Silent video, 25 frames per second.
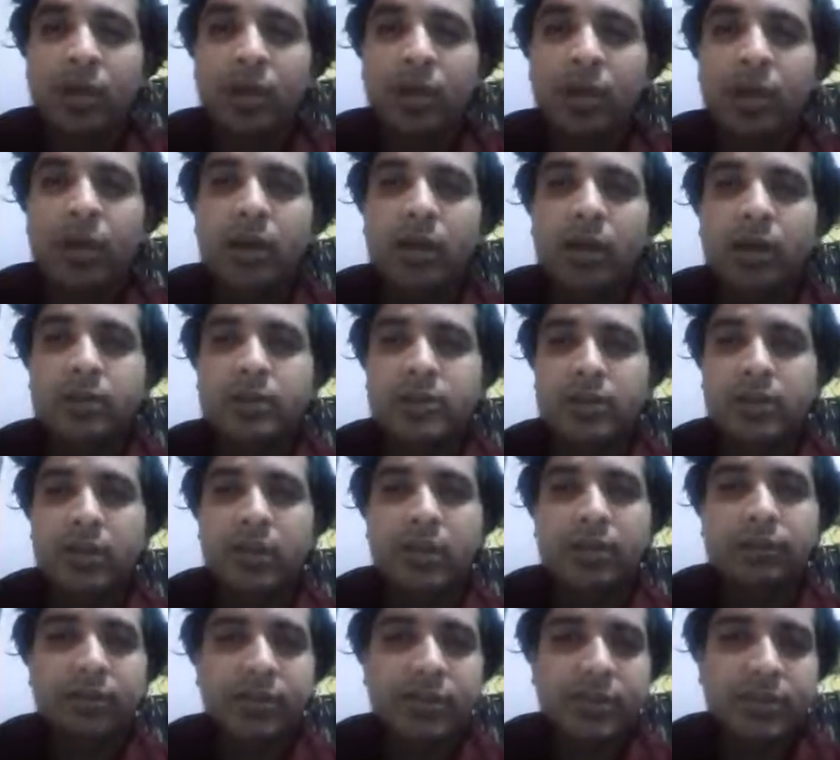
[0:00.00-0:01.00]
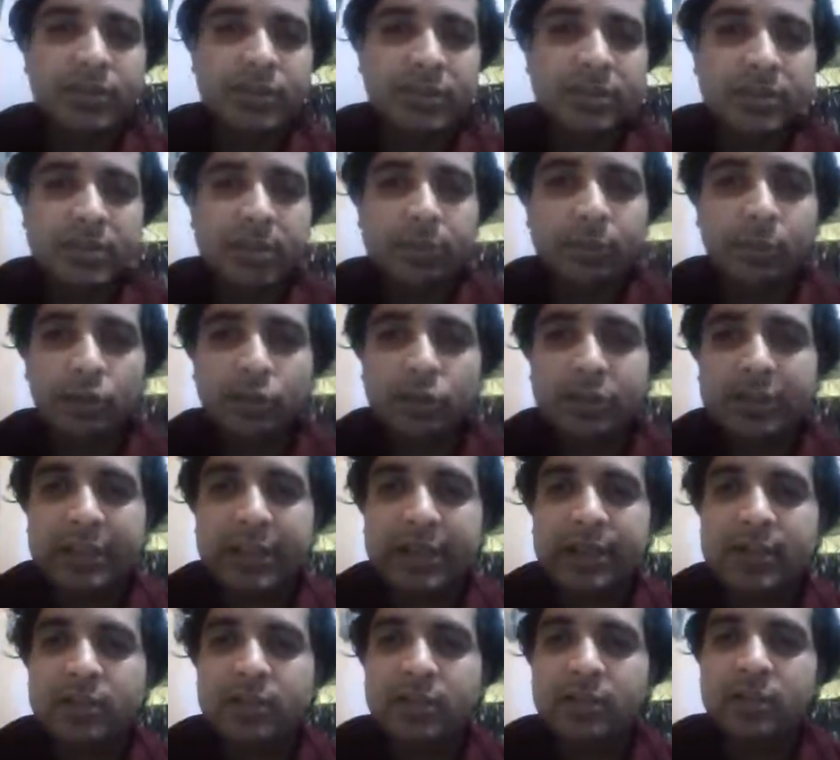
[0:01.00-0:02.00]
Uh, generally we discuss about
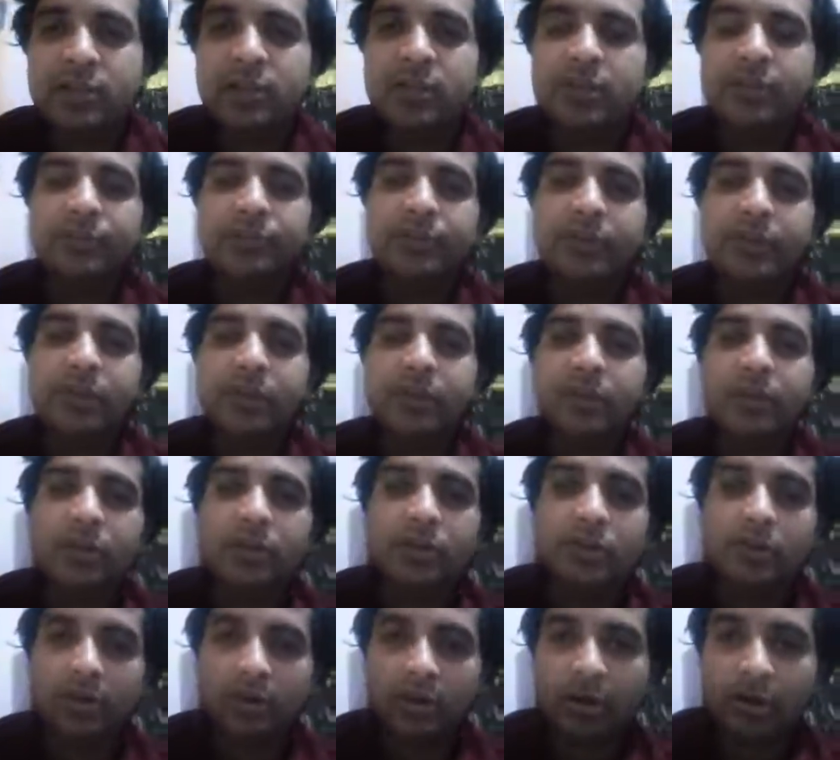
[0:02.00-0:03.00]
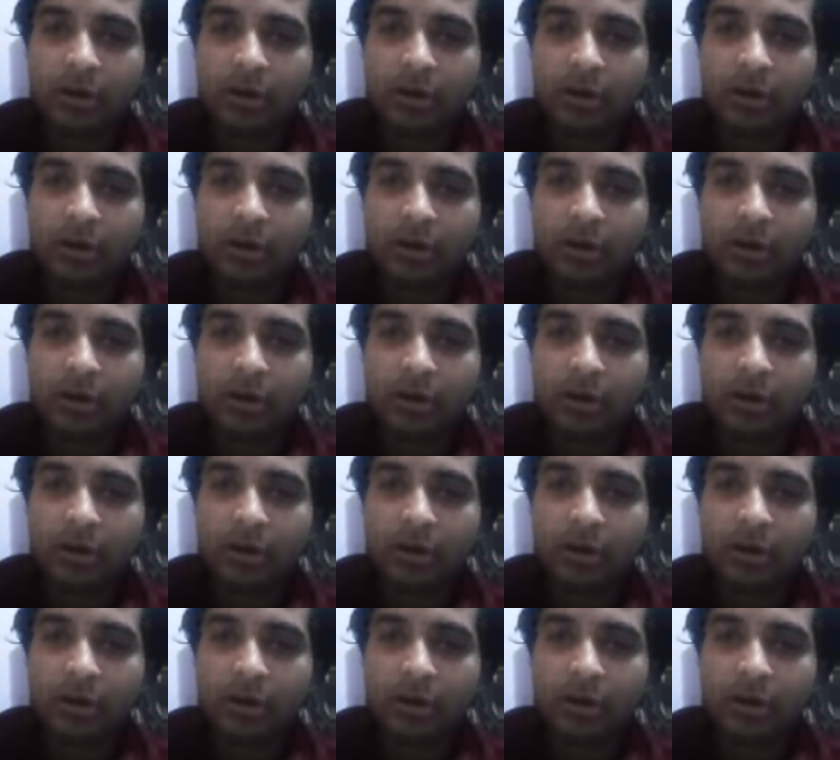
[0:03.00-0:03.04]
that uh, different uh,